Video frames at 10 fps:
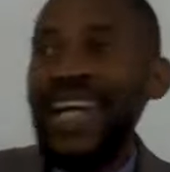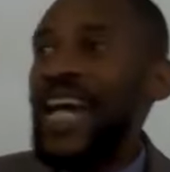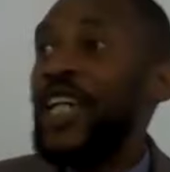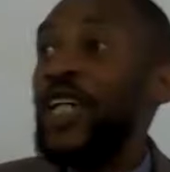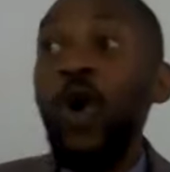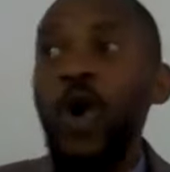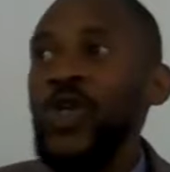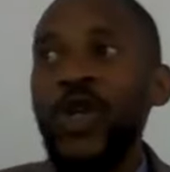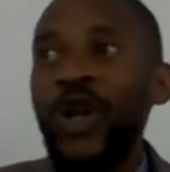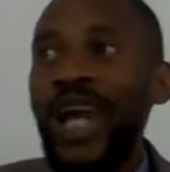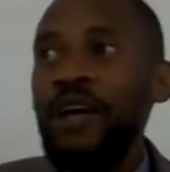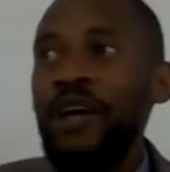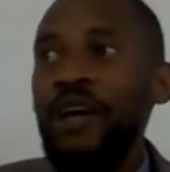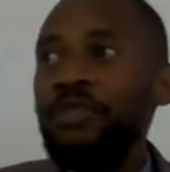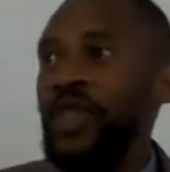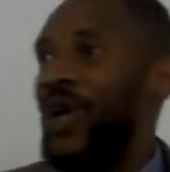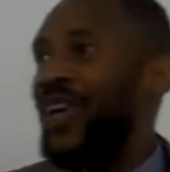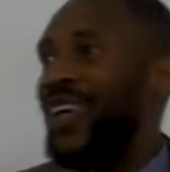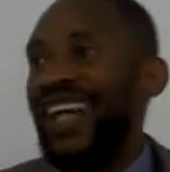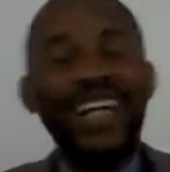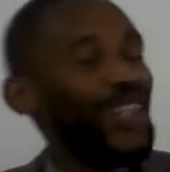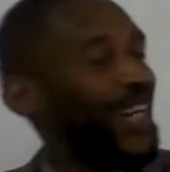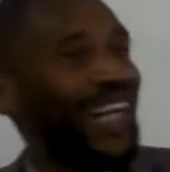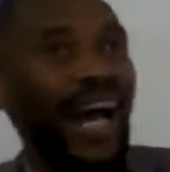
like you own your life. You know, you're like, you're like,